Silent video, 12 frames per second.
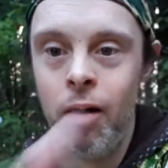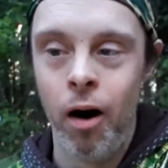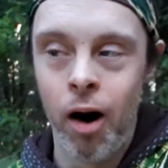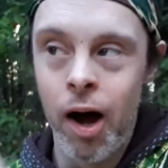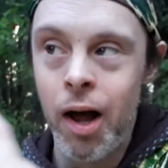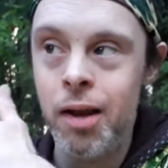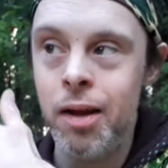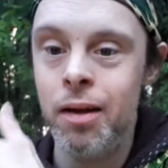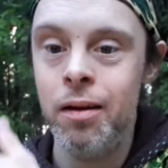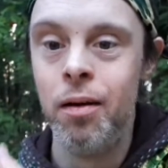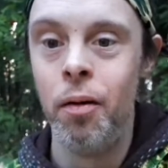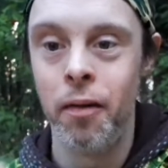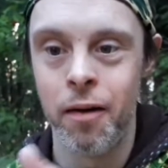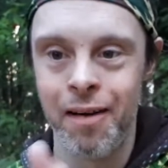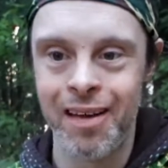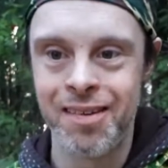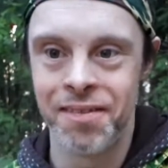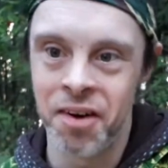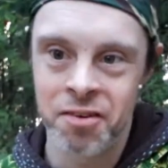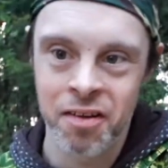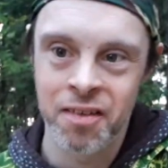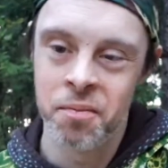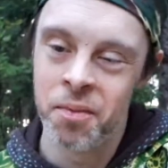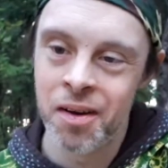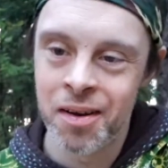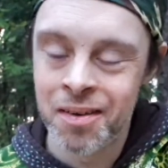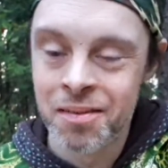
on with the rest of our tricks from here.